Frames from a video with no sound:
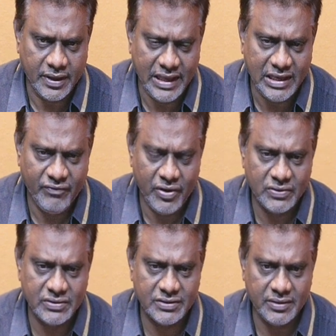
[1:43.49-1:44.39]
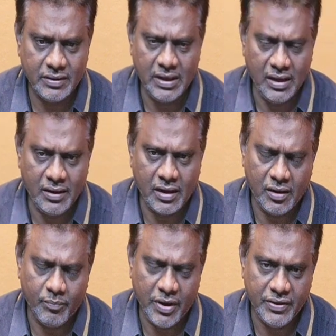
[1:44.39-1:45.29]
airways
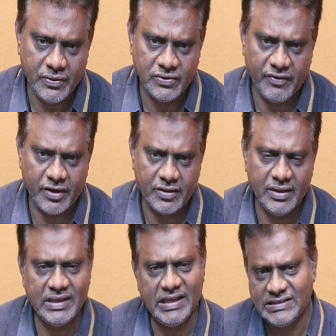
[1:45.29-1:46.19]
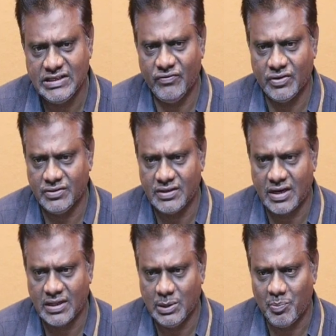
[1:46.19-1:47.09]
or by using for the seaways. These
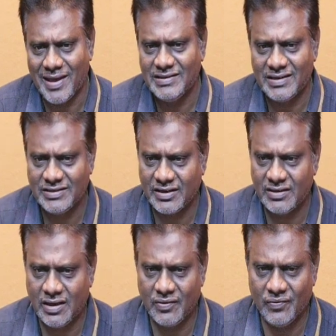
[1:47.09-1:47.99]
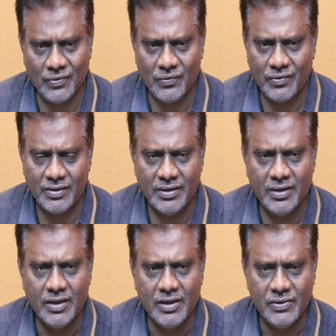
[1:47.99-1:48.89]
are all the major sector we are going to be
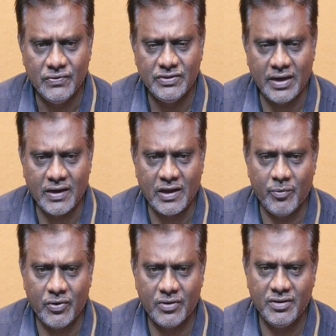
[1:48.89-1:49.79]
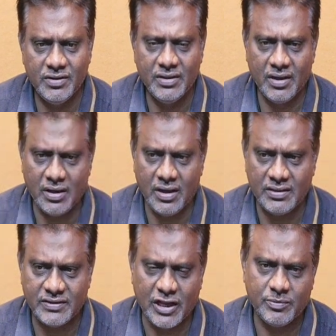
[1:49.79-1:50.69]
using under coming to this the
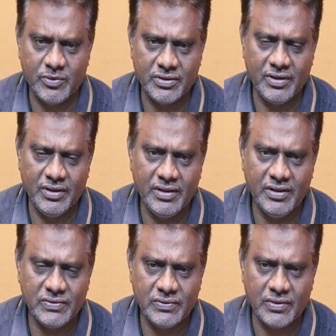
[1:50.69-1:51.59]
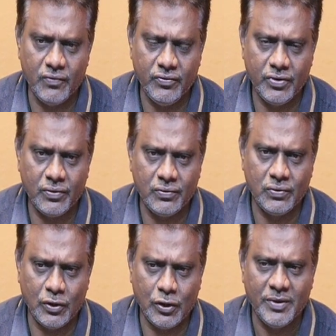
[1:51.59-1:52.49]
transportation. In this how we are going to
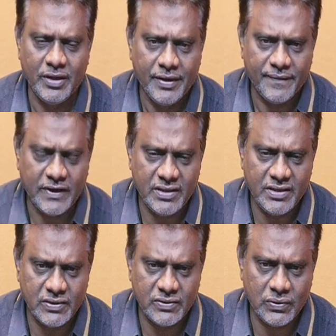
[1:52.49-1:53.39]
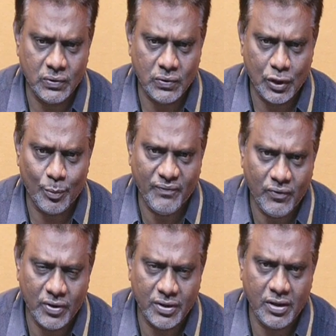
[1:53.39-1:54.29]
develop, that is also to develop.
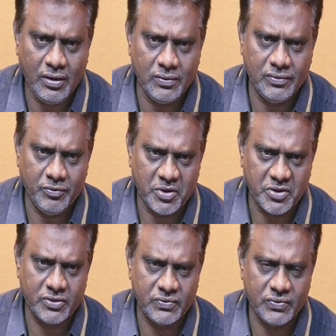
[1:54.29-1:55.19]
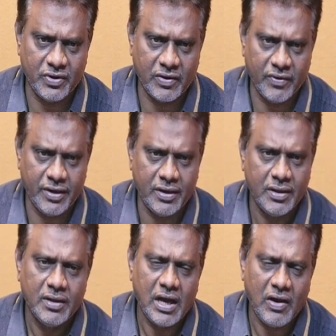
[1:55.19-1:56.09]
Before that we must have to require
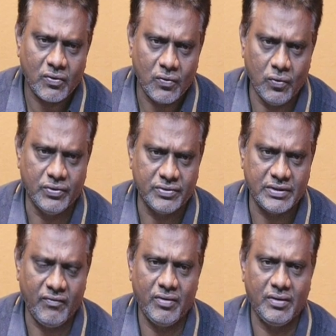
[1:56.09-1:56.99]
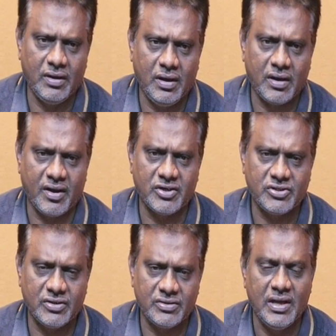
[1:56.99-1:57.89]
our course, our
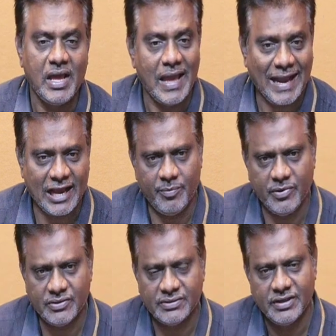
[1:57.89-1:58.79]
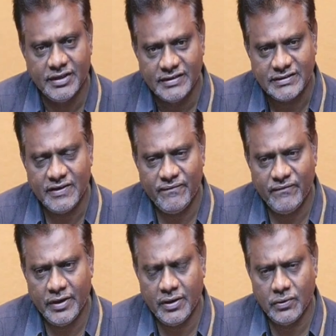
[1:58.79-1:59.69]
construction economics. Same
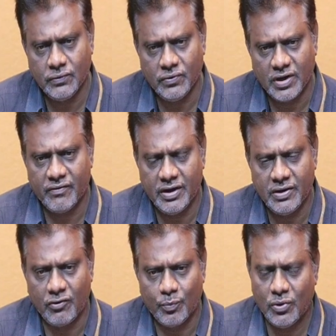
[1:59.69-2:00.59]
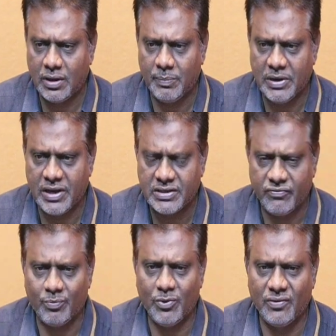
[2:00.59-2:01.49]
way to require one more application,
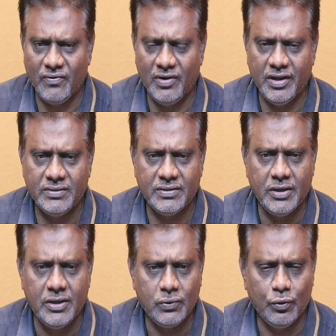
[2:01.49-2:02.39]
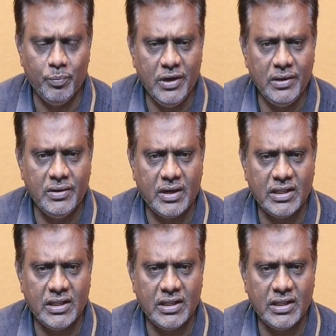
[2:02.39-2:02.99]
one more field is to build or